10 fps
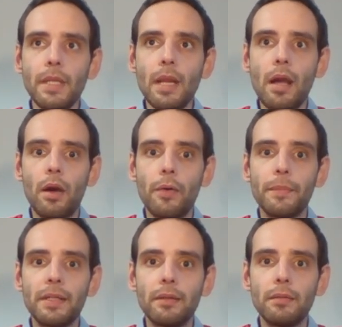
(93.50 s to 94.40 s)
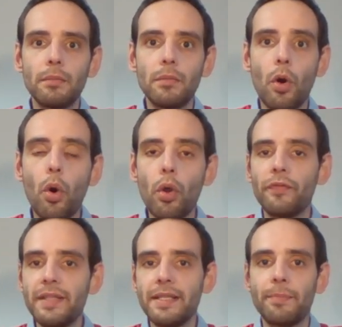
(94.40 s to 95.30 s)
All of
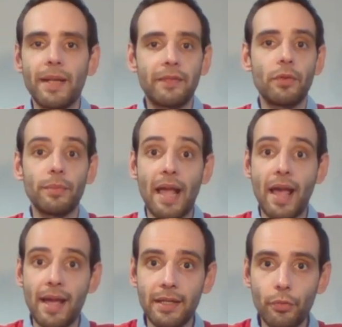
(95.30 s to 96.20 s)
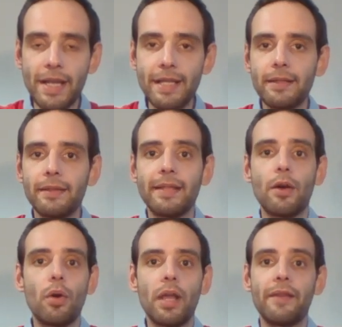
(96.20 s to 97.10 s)
these platforms are great. They
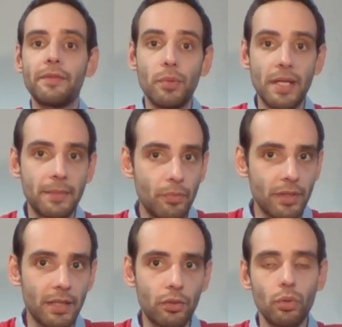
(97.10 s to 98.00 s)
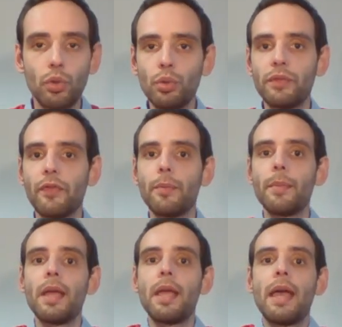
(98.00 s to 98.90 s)
all have great products to choose from,
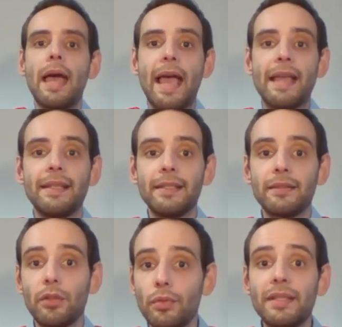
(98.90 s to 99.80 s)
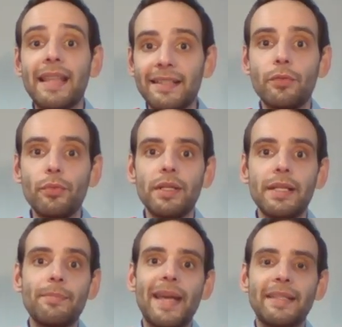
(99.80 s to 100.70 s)
and so it doesn't really
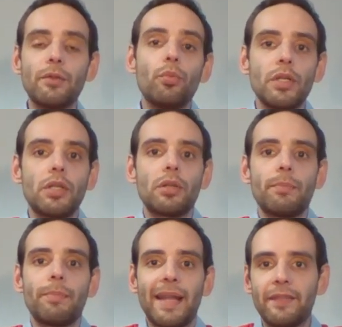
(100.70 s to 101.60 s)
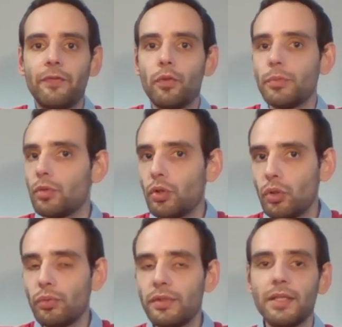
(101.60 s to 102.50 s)
matter which platform you
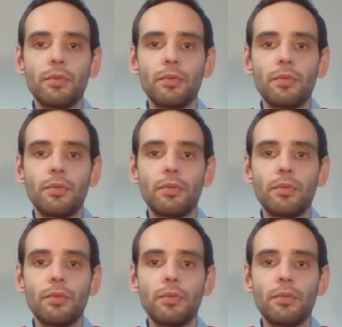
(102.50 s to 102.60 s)
choose.